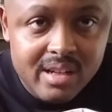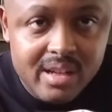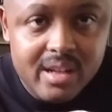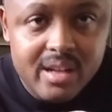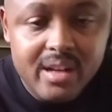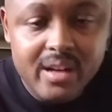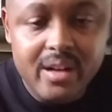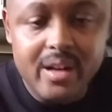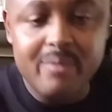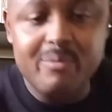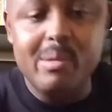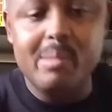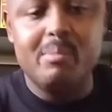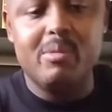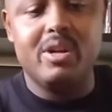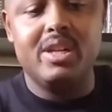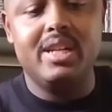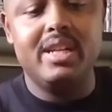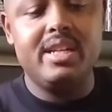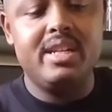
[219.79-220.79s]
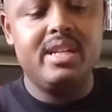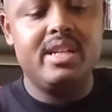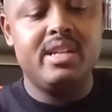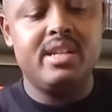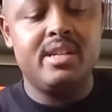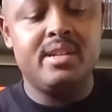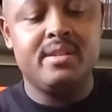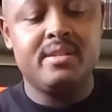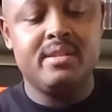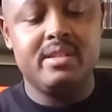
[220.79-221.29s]
Now remember,
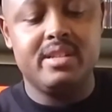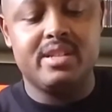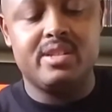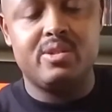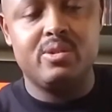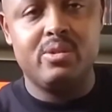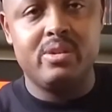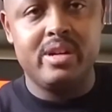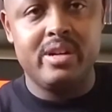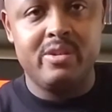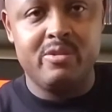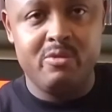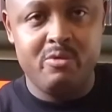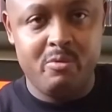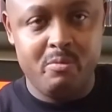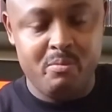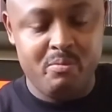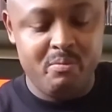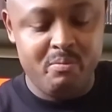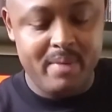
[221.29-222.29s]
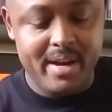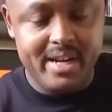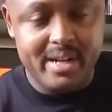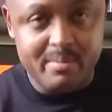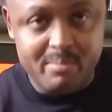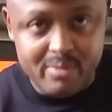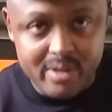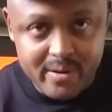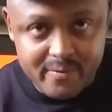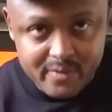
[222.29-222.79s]
Lydia, the story, make it
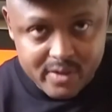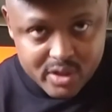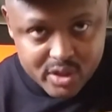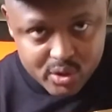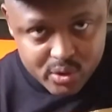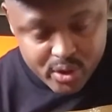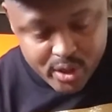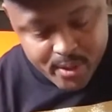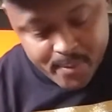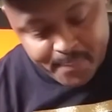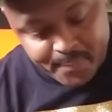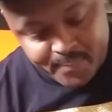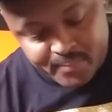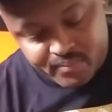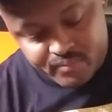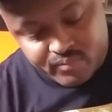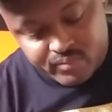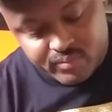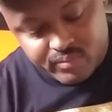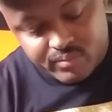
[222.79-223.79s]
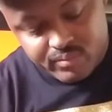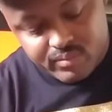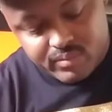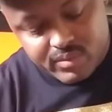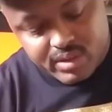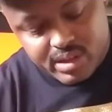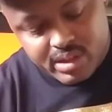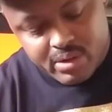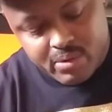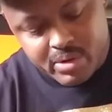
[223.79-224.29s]
brief and short.
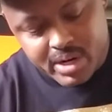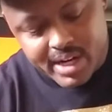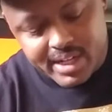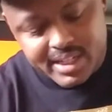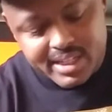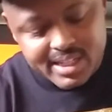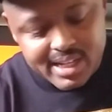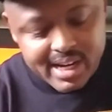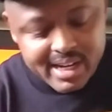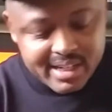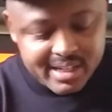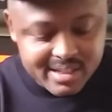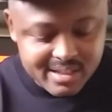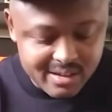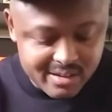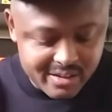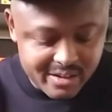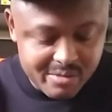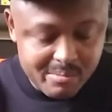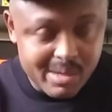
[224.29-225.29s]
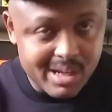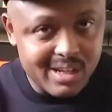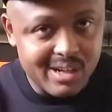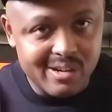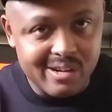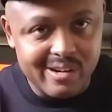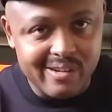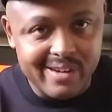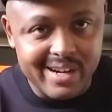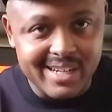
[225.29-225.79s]
When I designed these, I'll look at my
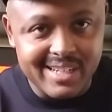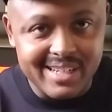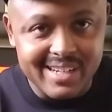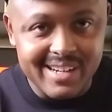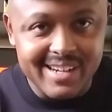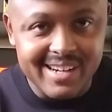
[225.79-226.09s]
logo right there.